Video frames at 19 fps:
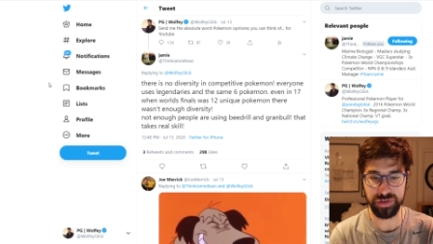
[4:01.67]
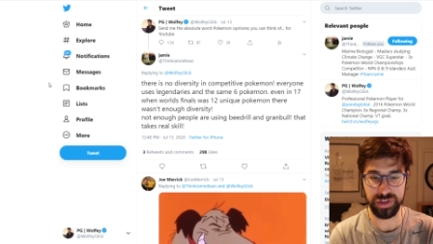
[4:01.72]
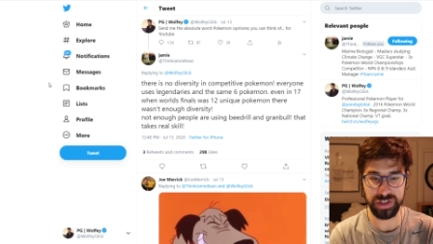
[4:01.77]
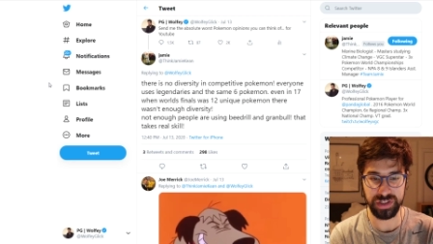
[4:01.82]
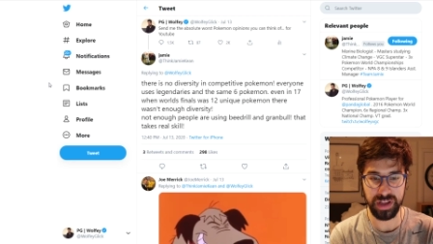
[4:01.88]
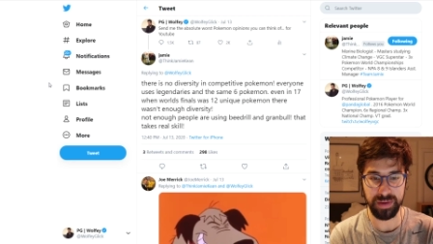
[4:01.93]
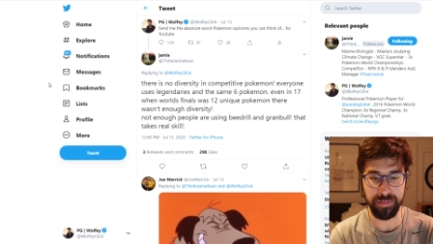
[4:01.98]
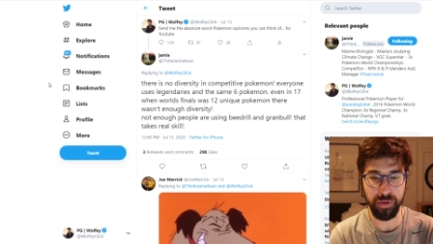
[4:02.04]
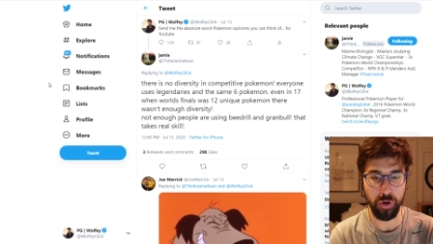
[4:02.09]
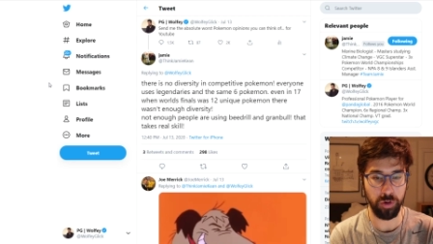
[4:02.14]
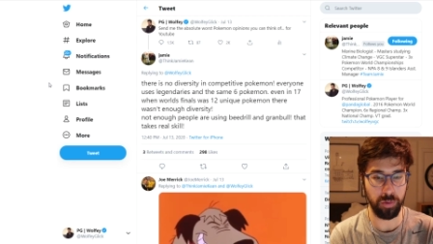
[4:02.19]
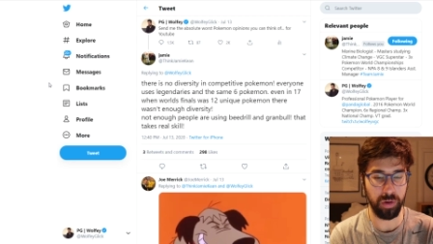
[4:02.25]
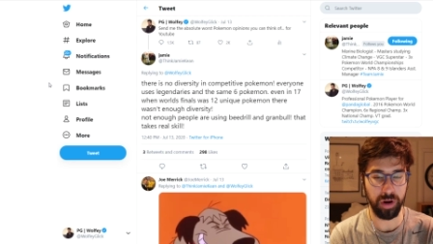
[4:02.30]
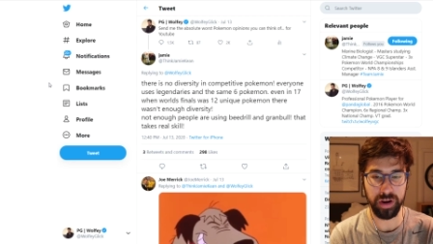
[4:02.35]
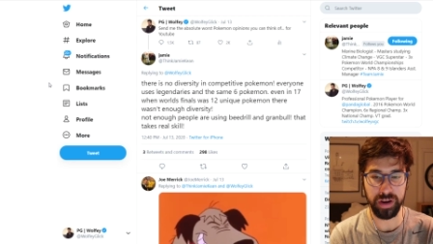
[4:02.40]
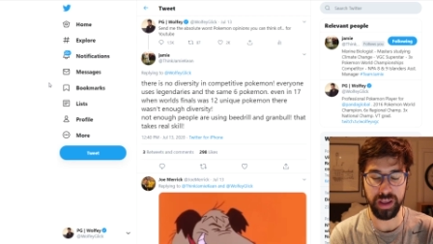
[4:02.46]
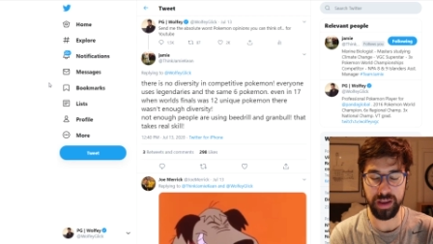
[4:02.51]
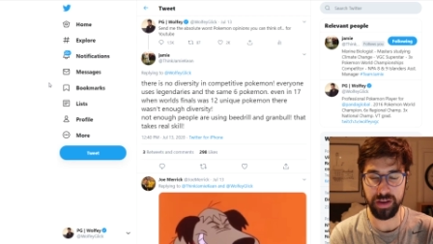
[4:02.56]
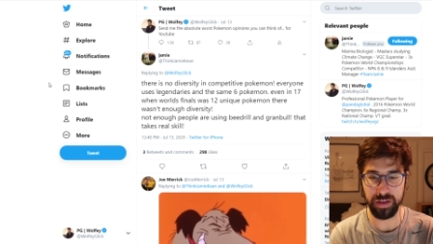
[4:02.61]
the same
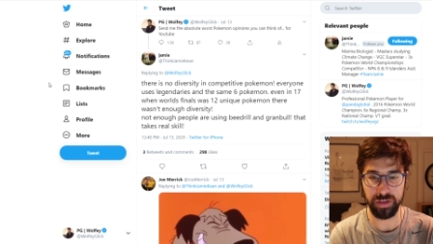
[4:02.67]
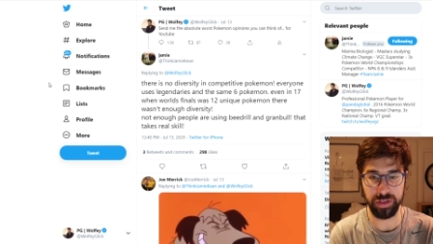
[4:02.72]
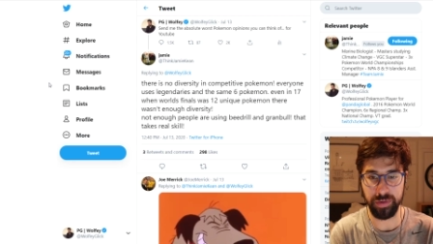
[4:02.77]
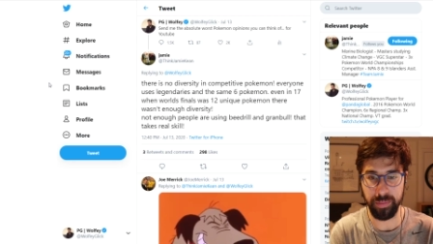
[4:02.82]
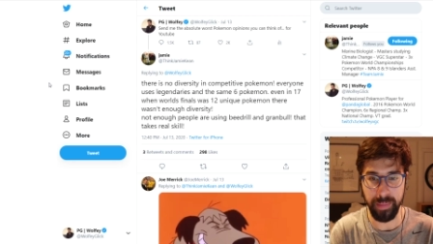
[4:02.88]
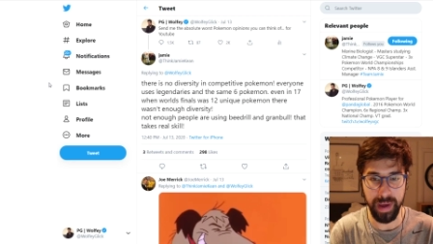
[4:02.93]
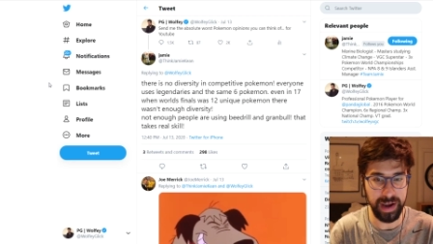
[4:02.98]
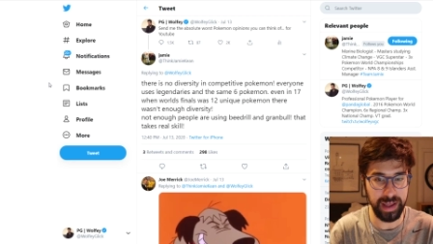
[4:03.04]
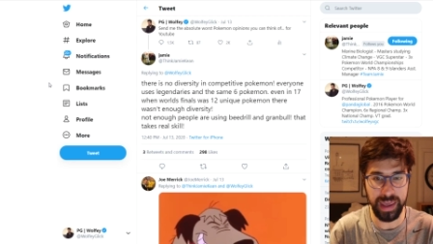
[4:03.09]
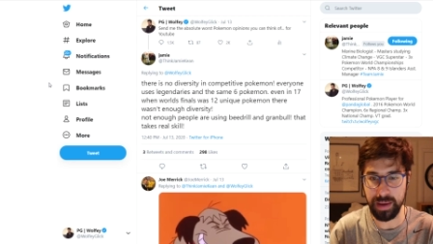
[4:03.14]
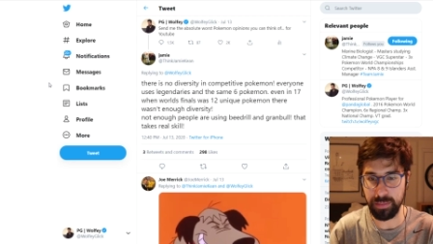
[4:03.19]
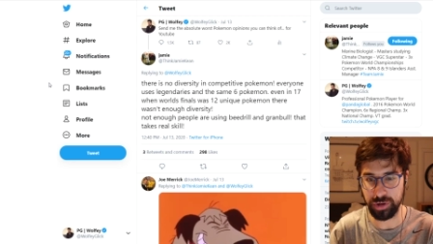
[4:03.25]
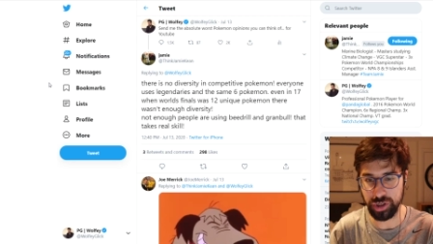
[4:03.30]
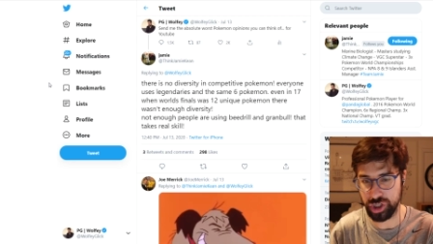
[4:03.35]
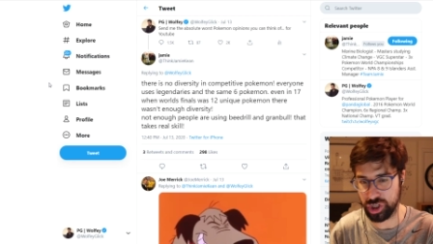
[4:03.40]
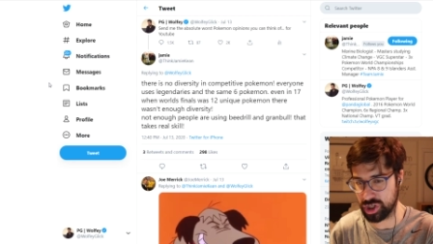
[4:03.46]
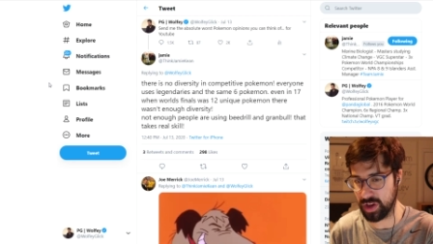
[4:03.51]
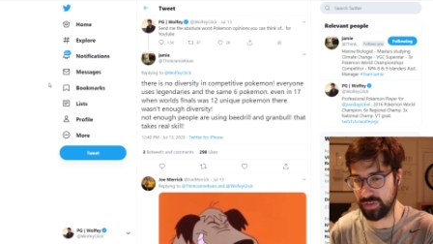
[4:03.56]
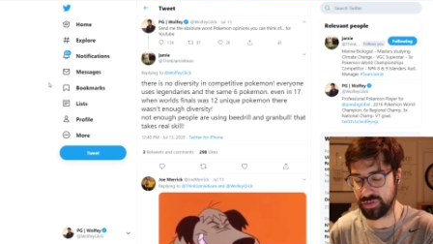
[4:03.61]
Pokemon, it, the metagame would
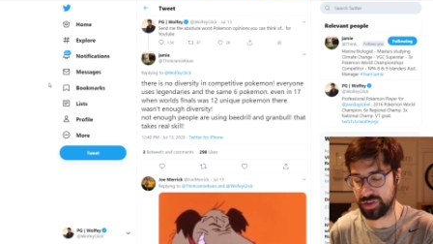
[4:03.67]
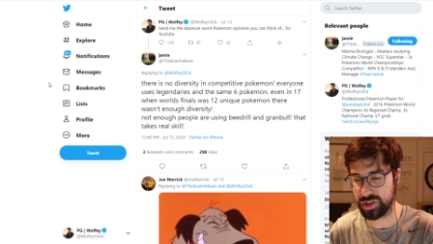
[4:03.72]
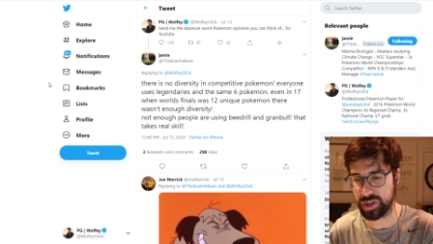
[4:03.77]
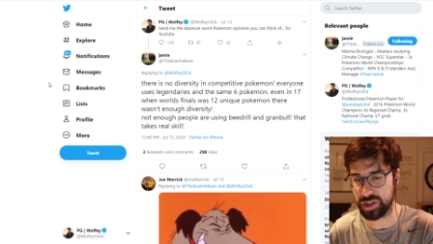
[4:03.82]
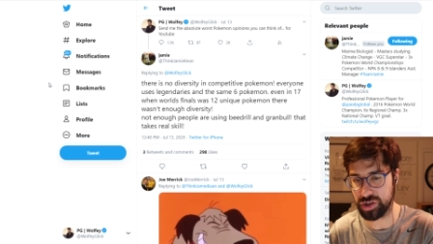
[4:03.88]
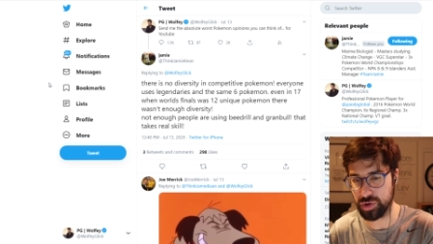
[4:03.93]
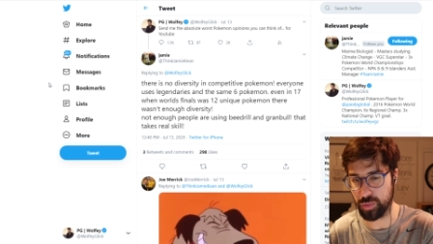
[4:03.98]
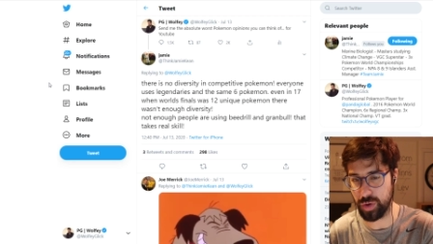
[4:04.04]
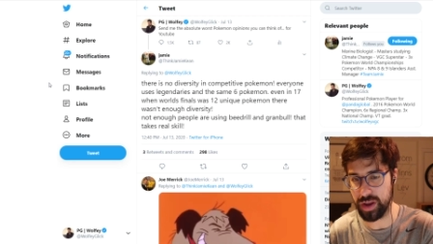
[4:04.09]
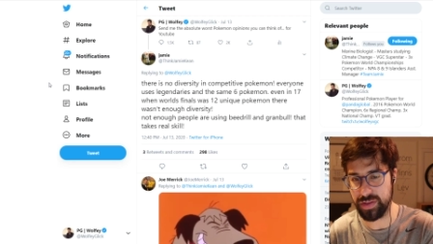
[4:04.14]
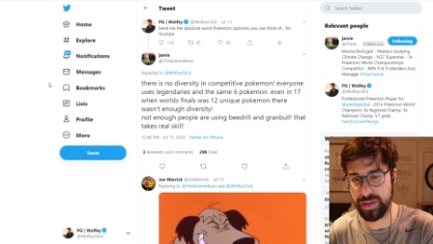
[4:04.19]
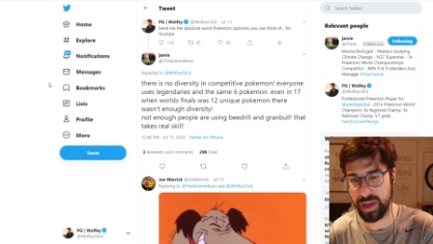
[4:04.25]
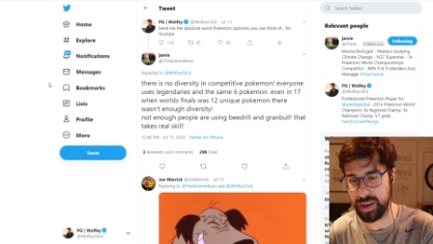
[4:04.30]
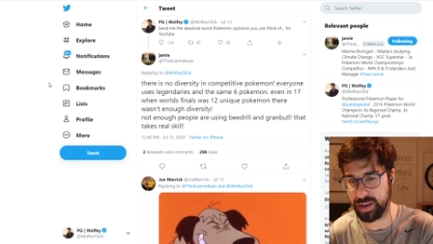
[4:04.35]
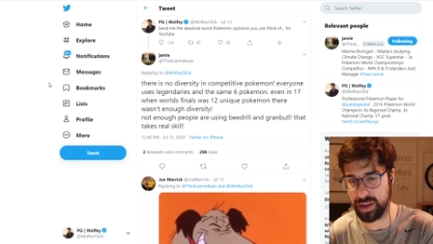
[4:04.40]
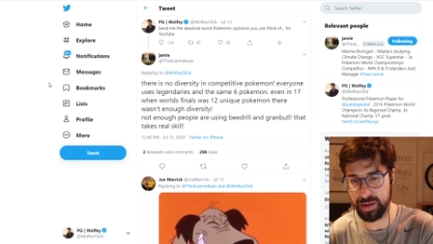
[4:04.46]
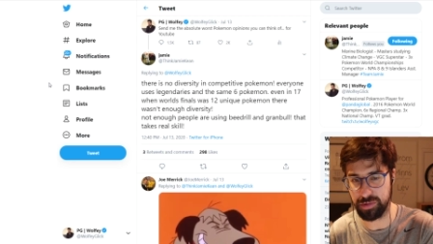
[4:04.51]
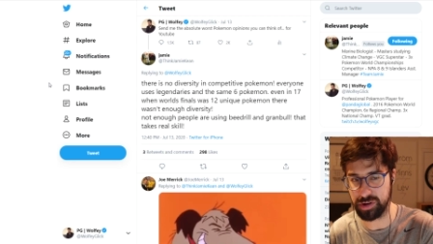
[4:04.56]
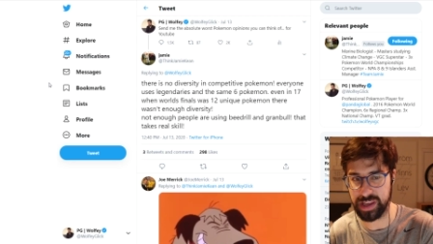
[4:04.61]
shift in such a way that
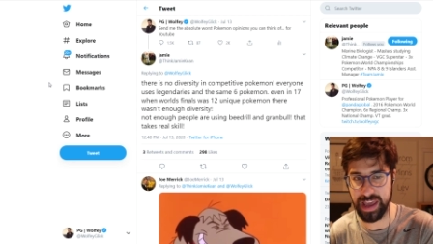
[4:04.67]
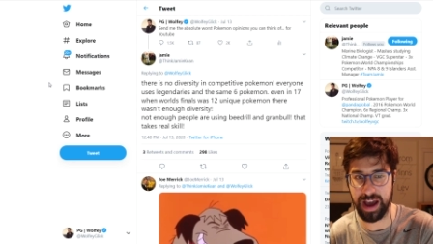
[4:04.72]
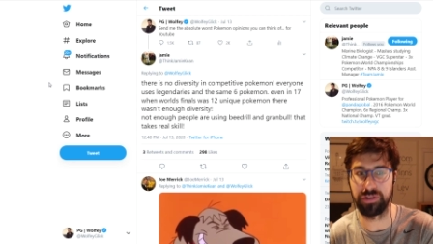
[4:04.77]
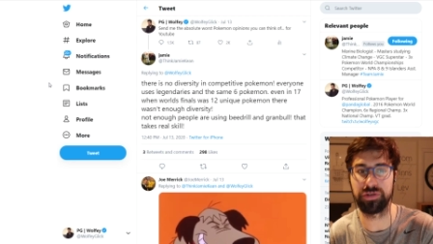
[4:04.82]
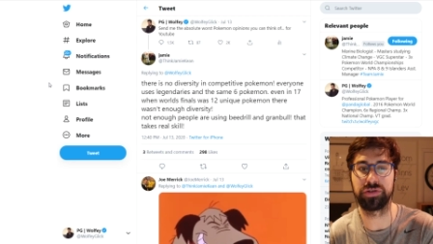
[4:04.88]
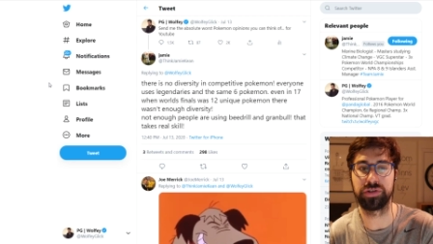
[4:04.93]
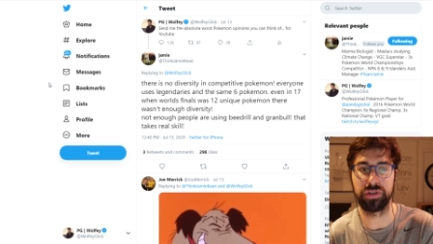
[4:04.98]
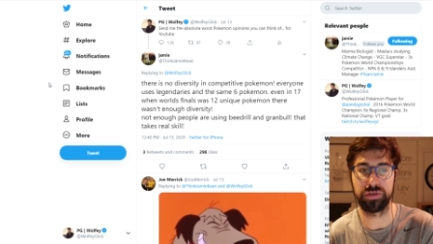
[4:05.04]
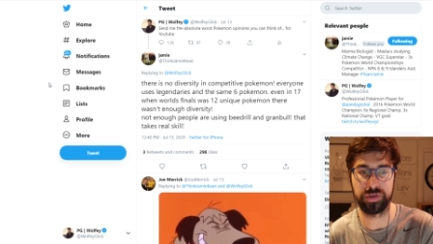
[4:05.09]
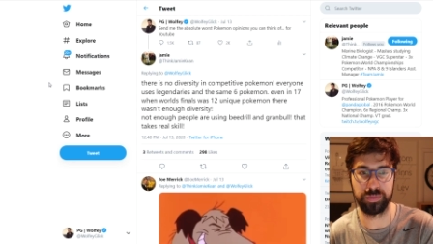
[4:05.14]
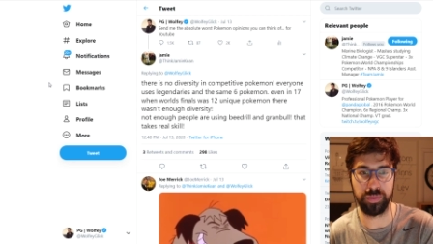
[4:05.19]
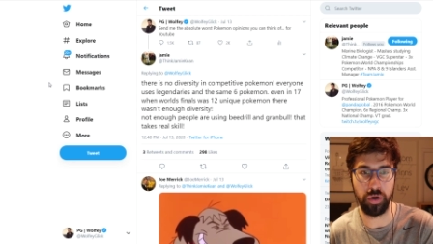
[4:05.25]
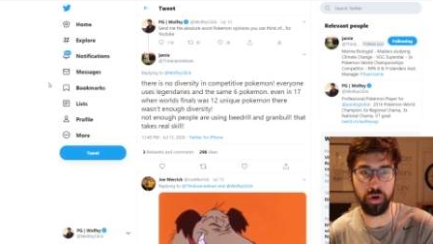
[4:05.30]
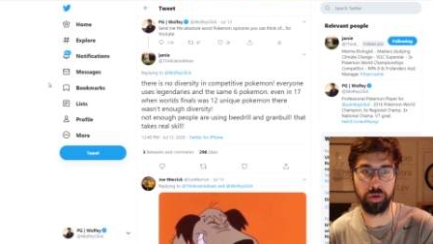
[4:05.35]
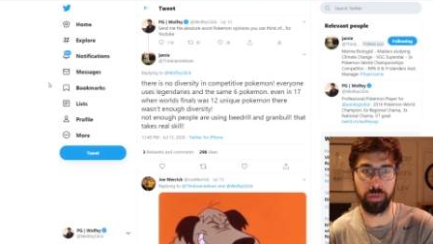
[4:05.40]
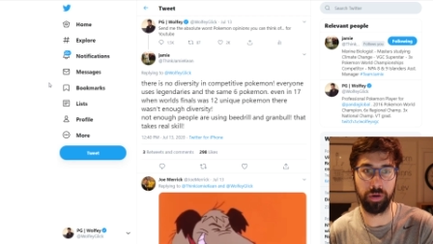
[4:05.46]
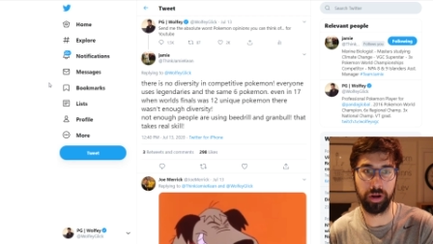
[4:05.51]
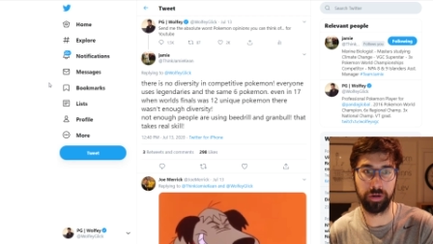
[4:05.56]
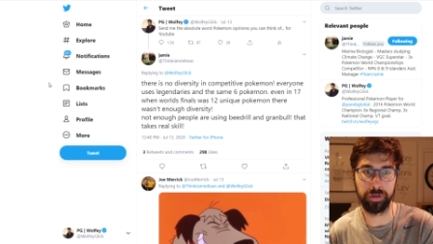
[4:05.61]
it would counter those
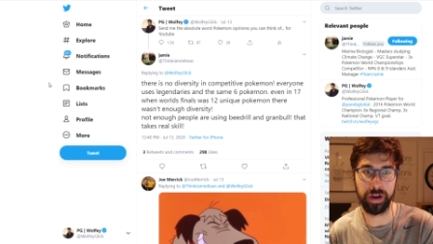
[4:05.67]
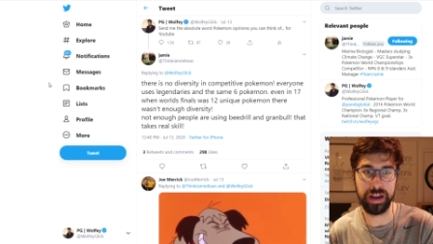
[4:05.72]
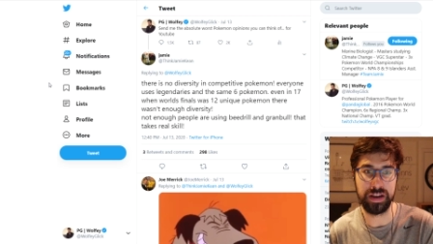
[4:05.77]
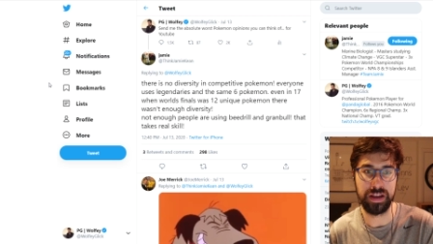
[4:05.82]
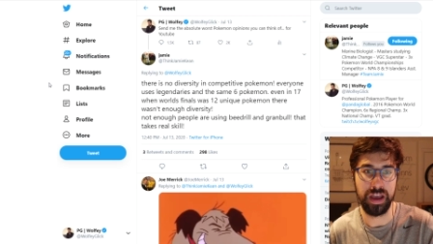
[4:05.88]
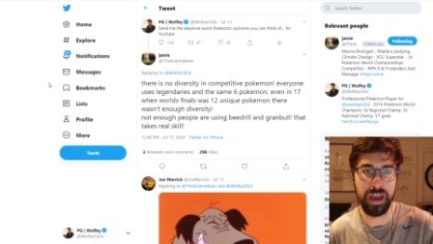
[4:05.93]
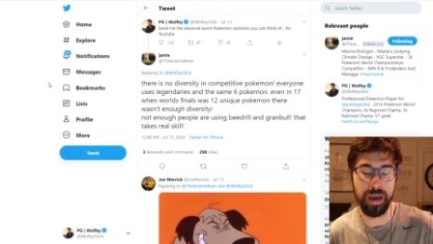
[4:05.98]
Pokemon, right?